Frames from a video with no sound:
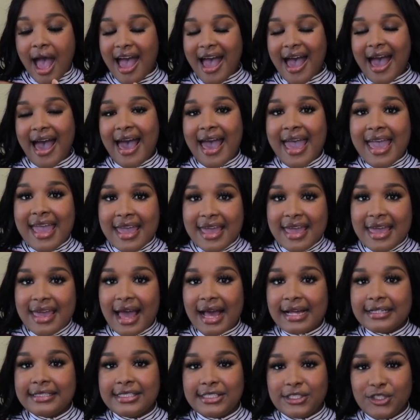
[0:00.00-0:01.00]
I
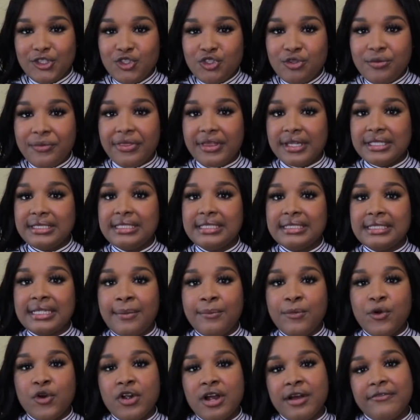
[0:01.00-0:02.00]
assume this is a
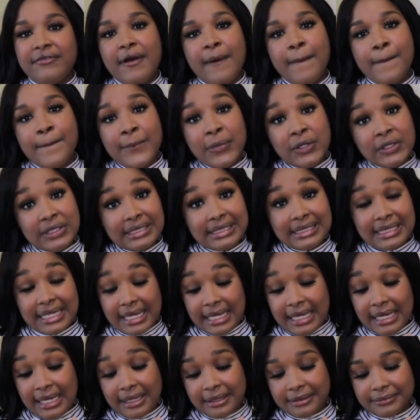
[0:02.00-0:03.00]
more of a
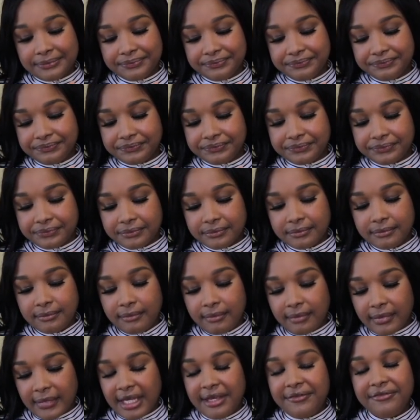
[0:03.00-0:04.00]
musky.
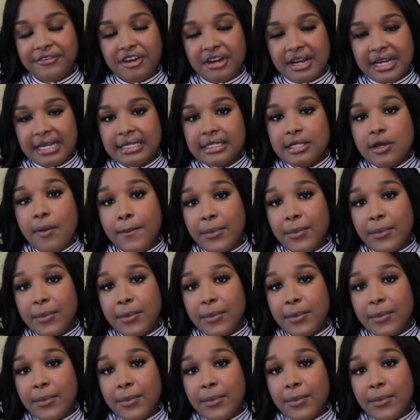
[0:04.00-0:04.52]
If you're into